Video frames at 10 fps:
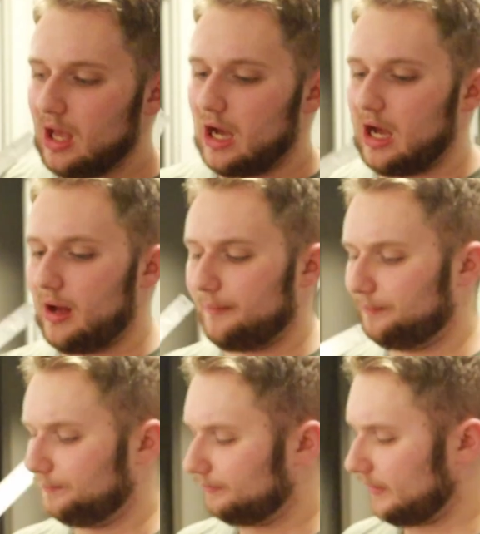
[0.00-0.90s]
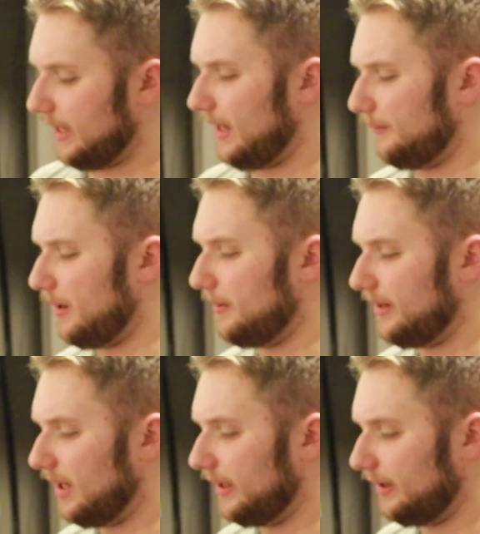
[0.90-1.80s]
And maybe
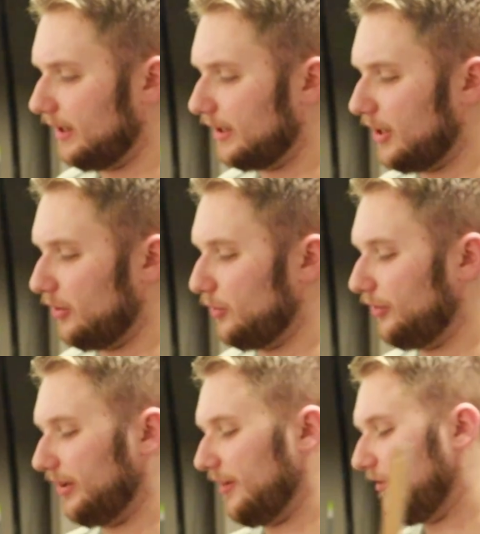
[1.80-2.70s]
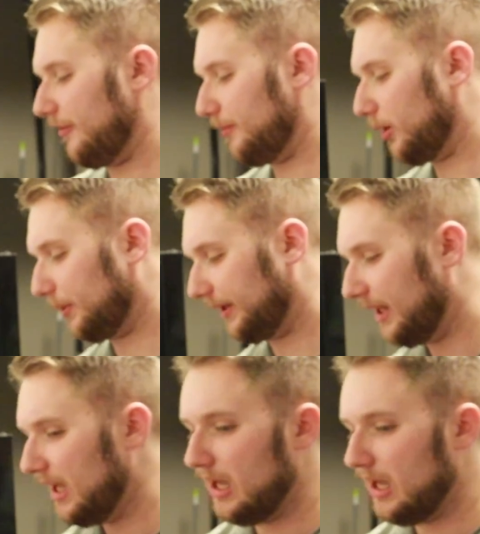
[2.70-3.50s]
not characteristic enough of a bourbon.